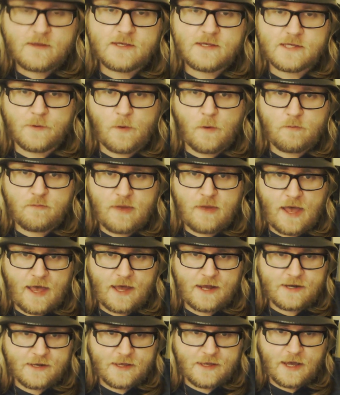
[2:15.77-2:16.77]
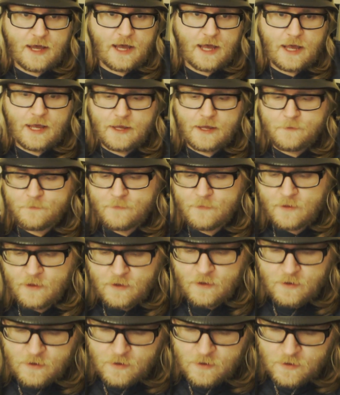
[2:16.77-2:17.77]
Because I'm a bad guy.
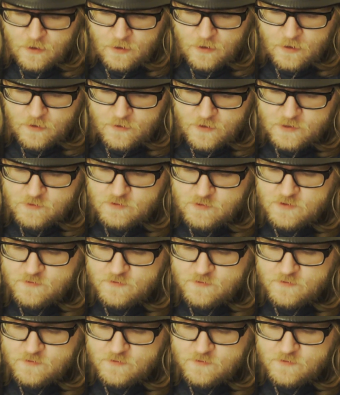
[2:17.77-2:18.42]
This